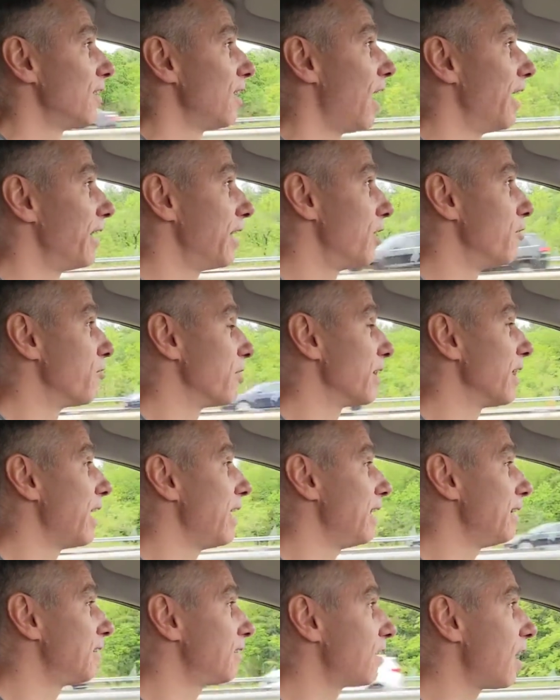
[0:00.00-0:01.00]
hiking
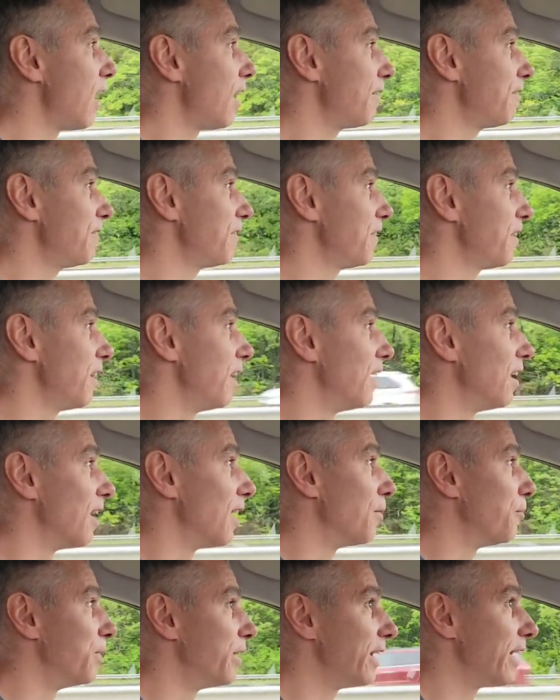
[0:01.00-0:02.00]
related stuff.
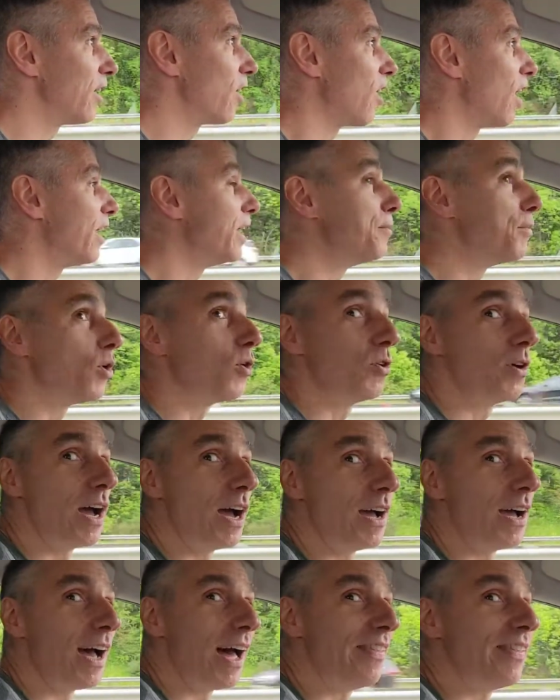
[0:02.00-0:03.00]
We did our honeymoon
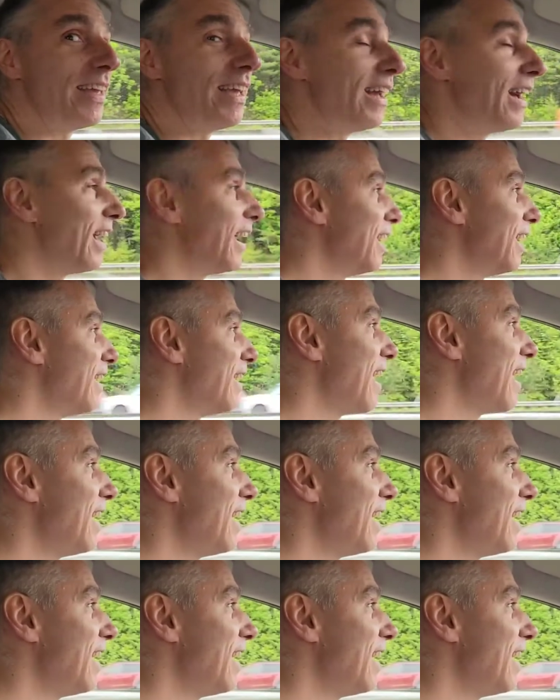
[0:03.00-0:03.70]
on the AT.